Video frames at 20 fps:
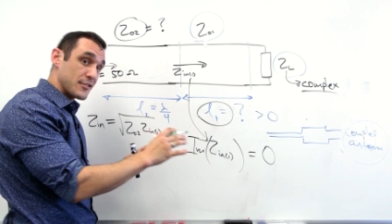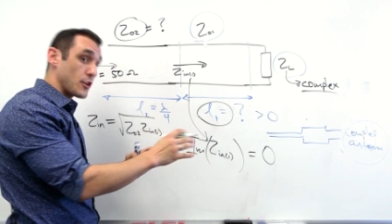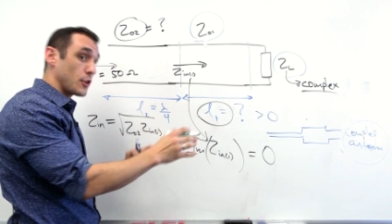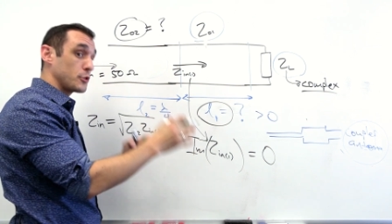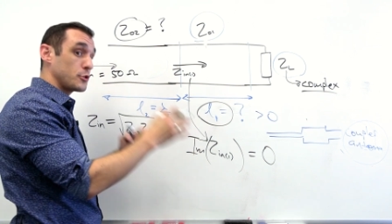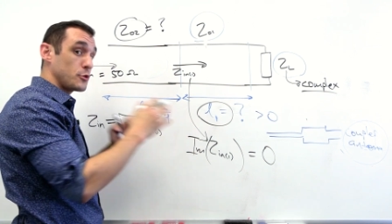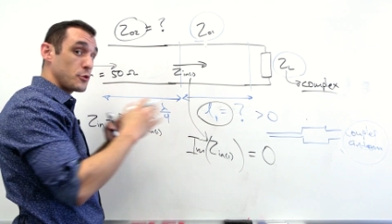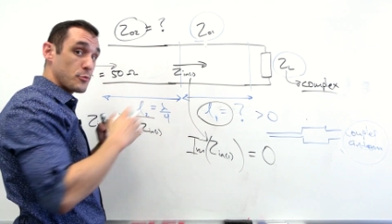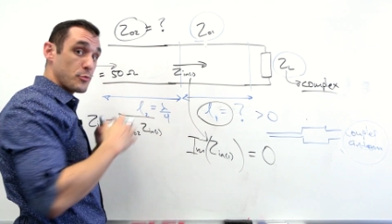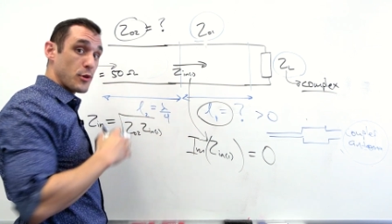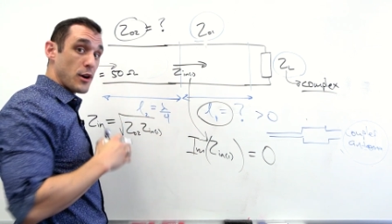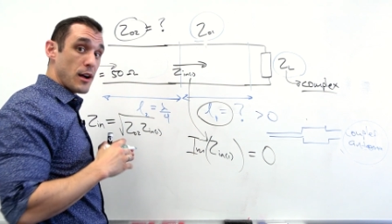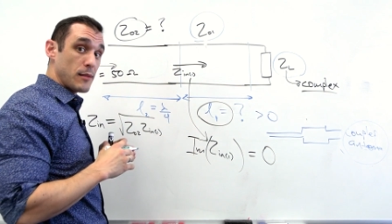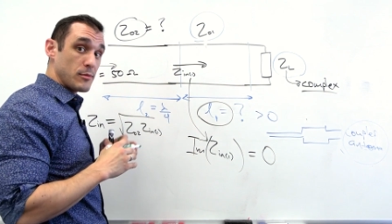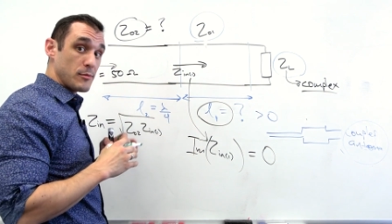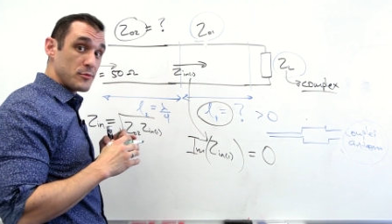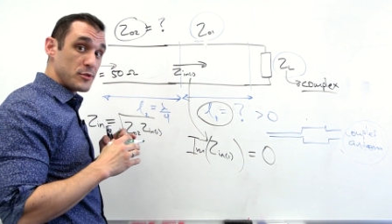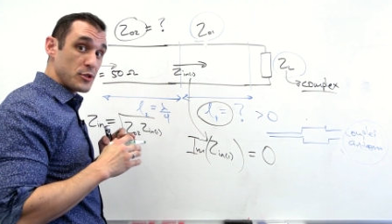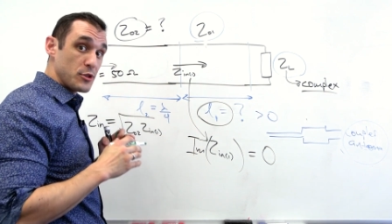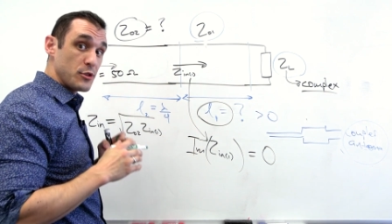And I'll do the
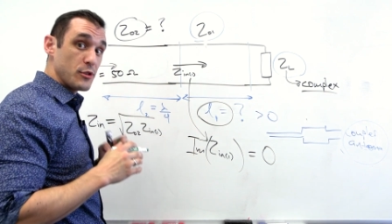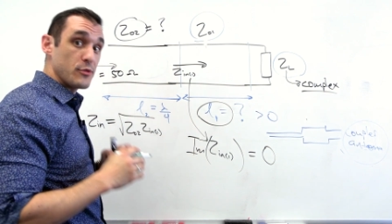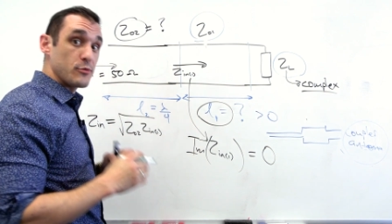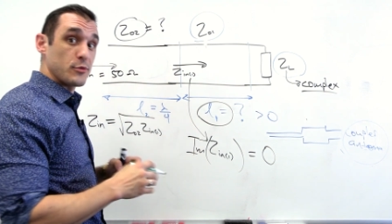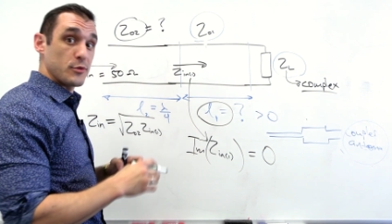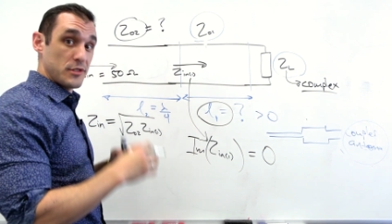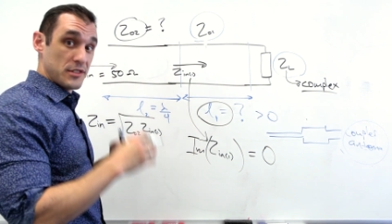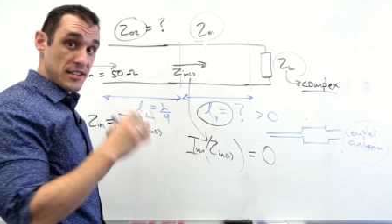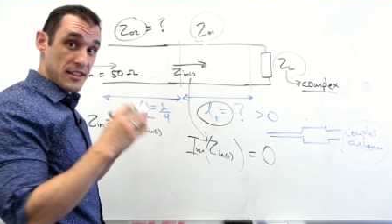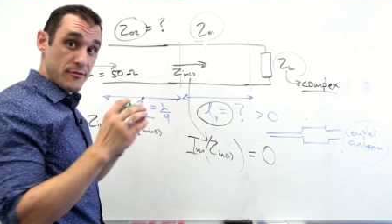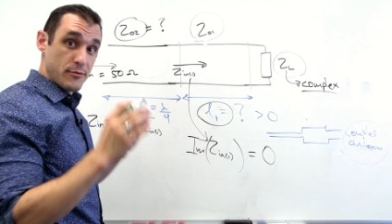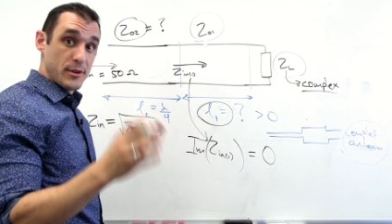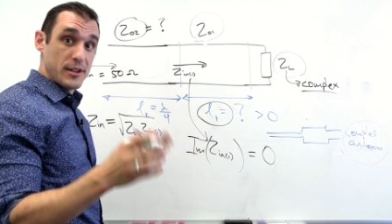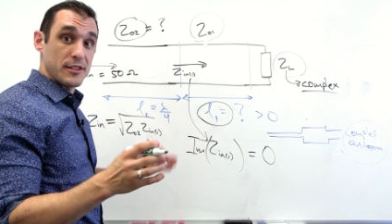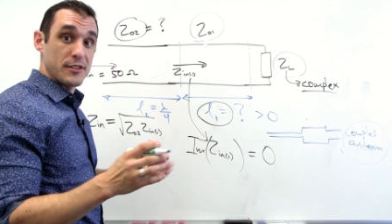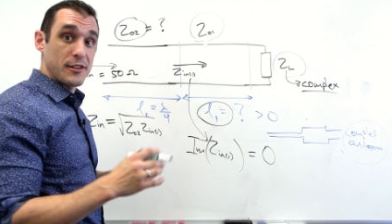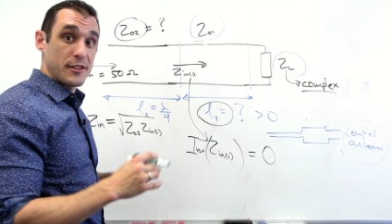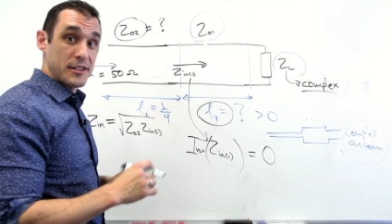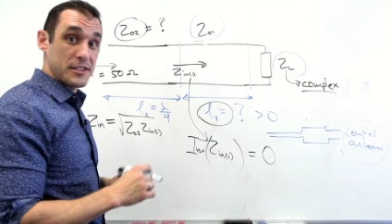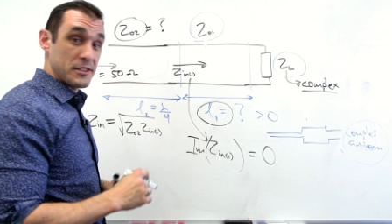problem too, and we'll see if we
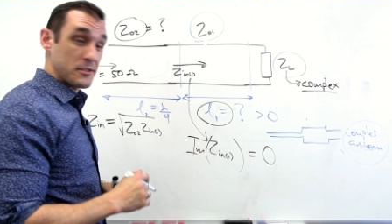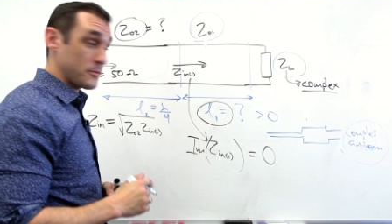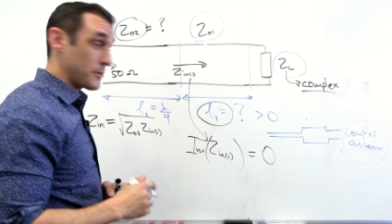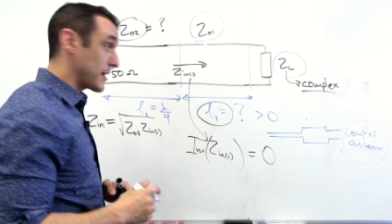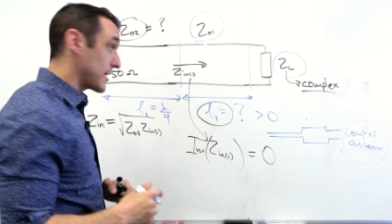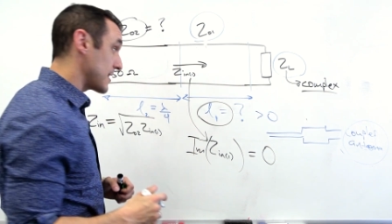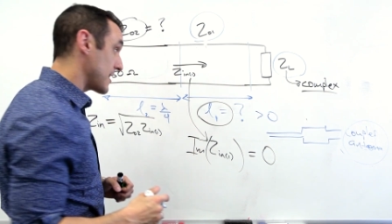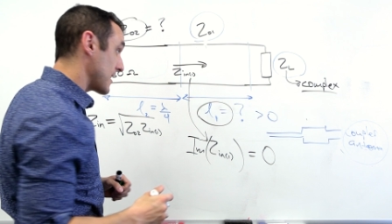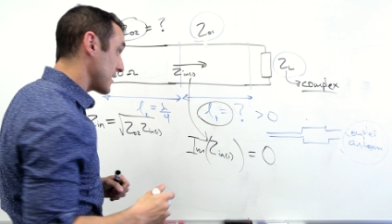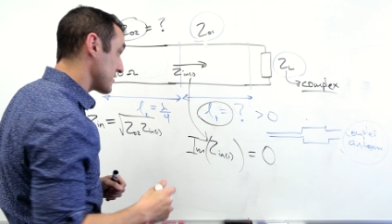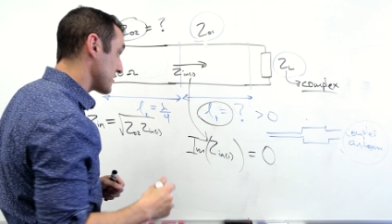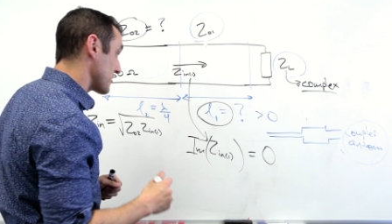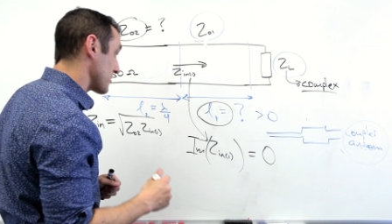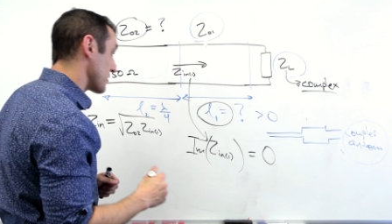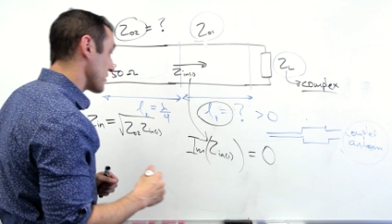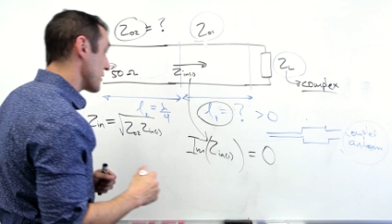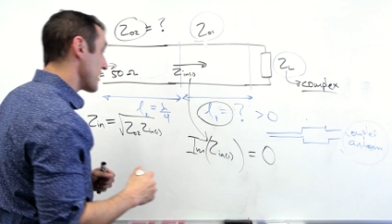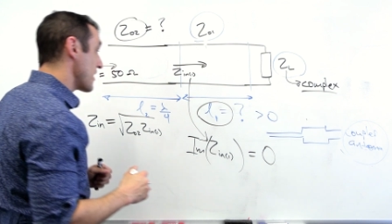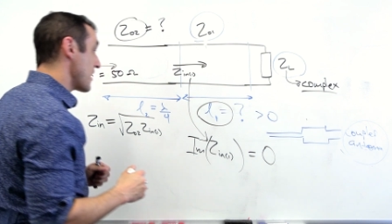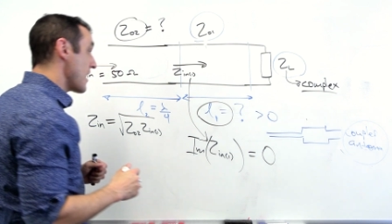can all get the right
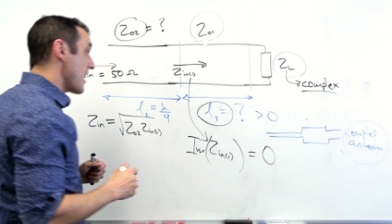answer.